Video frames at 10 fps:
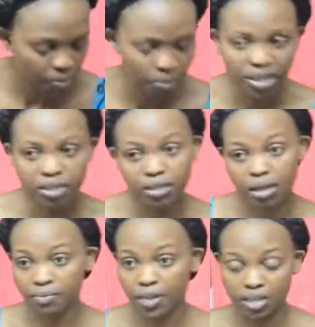but
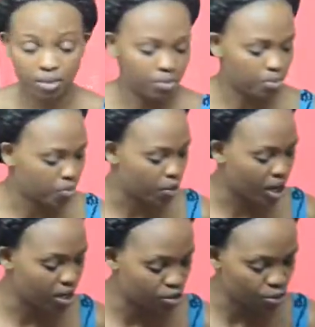that's what
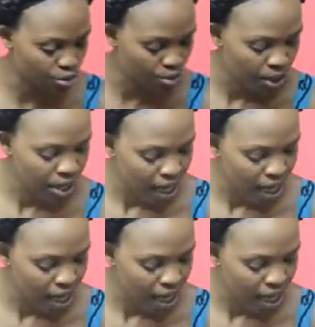I do.